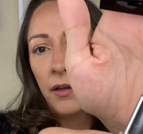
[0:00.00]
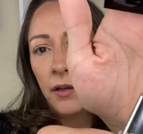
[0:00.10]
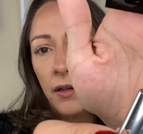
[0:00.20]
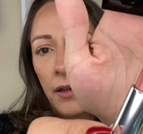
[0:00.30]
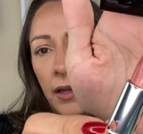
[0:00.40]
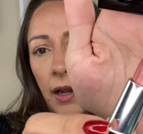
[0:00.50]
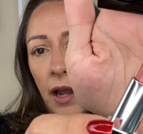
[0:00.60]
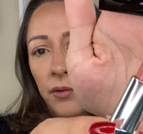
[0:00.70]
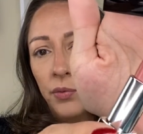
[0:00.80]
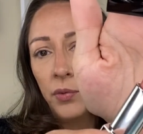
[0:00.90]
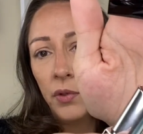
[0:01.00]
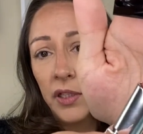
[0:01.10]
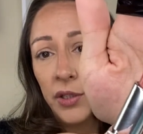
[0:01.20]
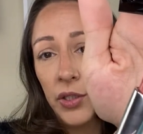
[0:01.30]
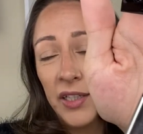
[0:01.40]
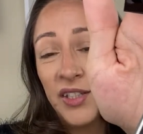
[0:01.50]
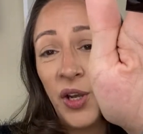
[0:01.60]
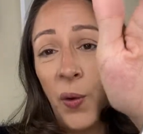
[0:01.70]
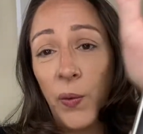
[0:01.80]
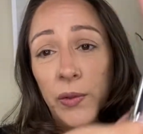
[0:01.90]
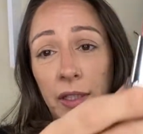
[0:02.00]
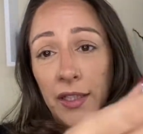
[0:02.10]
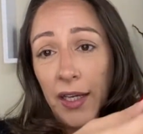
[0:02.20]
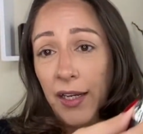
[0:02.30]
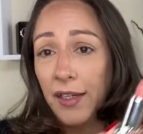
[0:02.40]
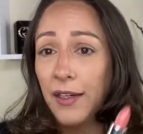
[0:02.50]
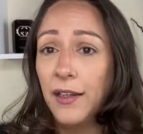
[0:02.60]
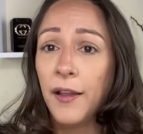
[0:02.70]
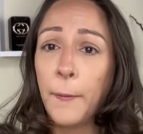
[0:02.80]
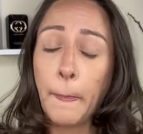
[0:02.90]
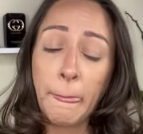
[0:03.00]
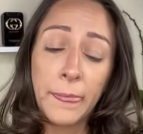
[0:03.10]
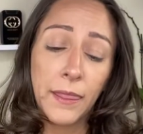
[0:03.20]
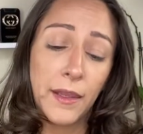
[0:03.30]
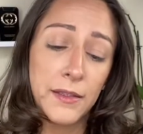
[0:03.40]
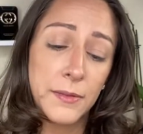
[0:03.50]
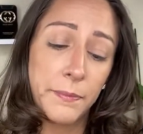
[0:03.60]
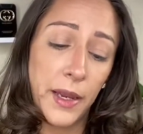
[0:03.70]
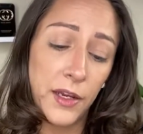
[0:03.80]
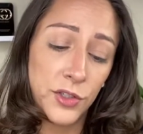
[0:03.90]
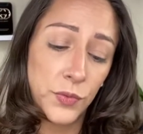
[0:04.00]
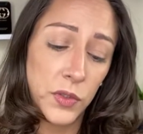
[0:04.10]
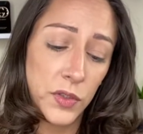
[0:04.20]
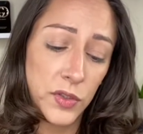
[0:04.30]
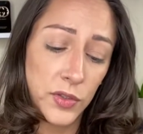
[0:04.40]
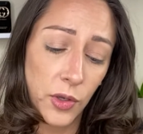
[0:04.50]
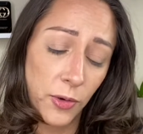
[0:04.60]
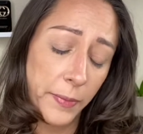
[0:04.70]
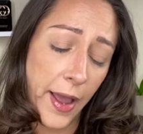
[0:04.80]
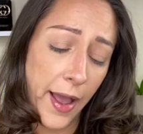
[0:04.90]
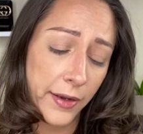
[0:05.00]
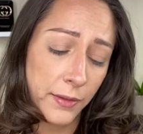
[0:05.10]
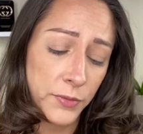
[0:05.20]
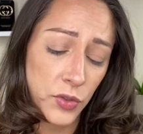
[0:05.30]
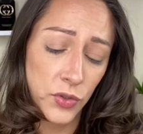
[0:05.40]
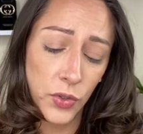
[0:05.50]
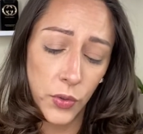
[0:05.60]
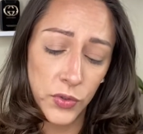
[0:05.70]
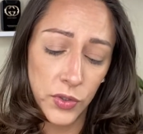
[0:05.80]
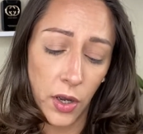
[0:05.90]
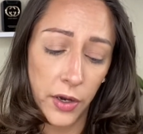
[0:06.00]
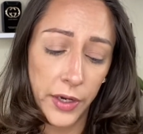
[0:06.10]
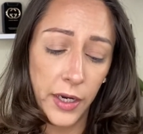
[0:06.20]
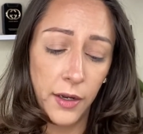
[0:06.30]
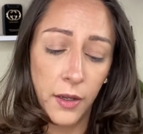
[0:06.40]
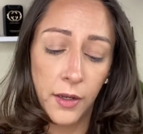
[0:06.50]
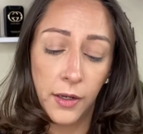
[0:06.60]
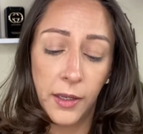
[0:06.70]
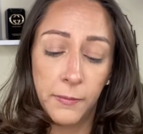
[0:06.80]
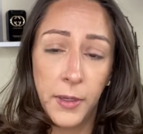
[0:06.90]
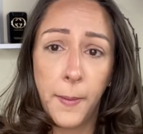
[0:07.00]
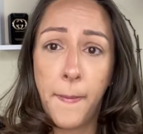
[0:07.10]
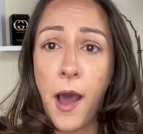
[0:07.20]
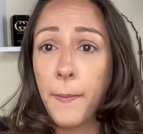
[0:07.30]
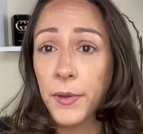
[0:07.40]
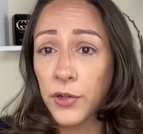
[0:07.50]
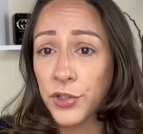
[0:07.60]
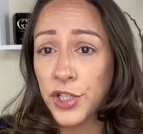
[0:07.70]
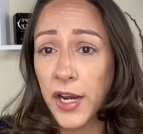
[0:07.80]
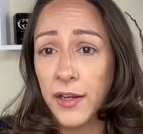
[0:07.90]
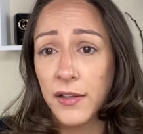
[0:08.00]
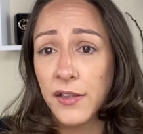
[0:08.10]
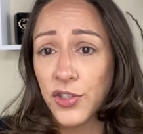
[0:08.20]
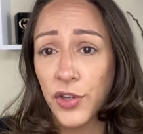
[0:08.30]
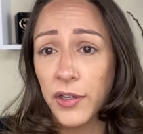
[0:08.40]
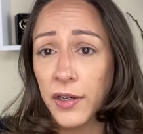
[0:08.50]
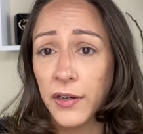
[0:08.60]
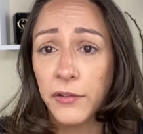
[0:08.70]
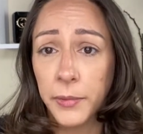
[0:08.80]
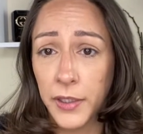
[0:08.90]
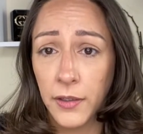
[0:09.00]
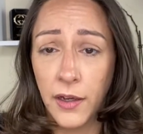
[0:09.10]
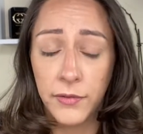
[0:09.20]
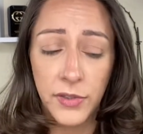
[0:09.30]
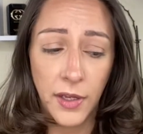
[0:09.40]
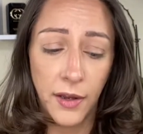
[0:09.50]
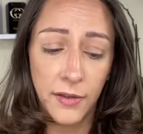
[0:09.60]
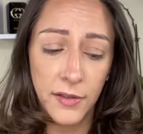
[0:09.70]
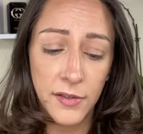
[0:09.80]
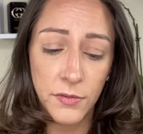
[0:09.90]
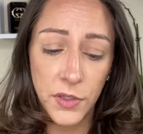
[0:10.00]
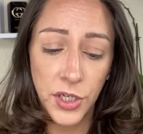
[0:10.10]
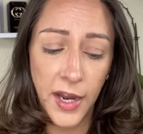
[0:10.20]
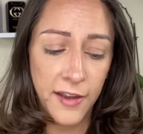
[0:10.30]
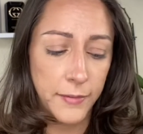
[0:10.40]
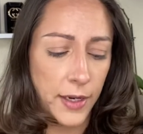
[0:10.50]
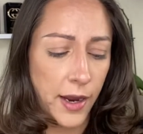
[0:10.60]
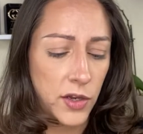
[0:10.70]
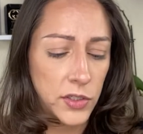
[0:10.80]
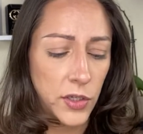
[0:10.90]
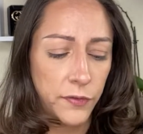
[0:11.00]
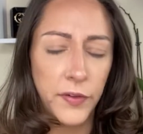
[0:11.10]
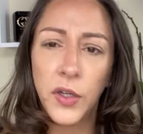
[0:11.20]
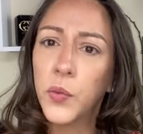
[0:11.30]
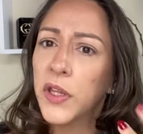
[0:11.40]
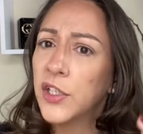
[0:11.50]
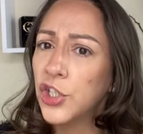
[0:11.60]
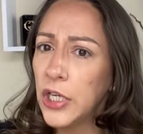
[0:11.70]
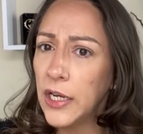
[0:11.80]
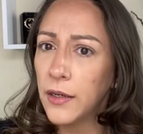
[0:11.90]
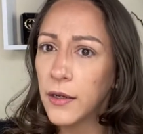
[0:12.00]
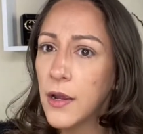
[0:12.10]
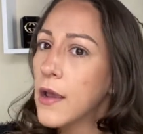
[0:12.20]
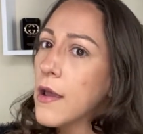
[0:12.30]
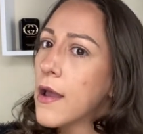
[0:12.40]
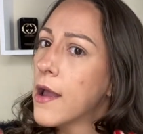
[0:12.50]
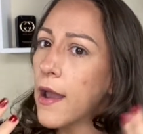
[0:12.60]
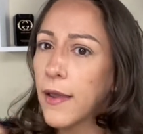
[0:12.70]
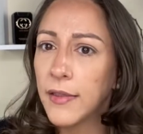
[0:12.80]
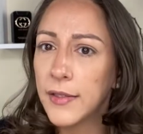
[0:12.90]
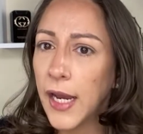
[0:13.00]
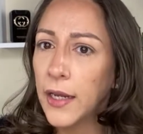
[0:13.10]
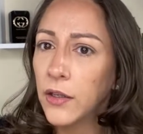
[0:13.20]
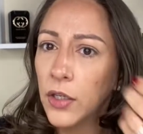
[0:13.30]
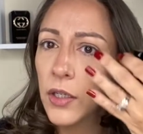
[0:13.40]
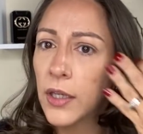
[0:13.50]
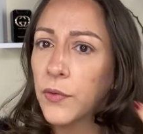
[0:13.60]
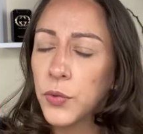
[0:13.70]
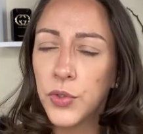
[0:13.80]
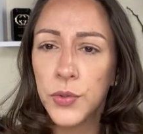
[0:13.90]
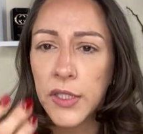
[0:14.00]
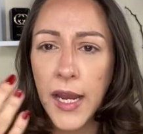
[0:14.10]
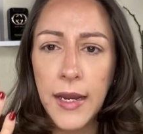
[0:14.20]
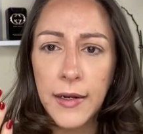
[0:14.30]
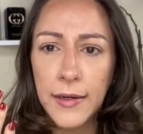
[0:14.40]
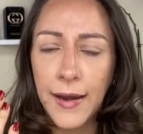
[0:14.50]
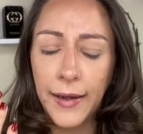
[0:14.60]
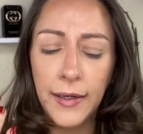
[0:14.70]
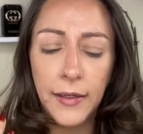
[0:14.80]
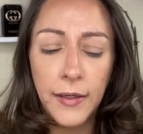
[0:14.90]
Like, I literally told the lady, this beige was so bad, I'm so sorry. Give me a popular shade that's good and everybody loves. And this is what she gave me. And I also feel with the cheek and the day look, like we'll do a day and a night,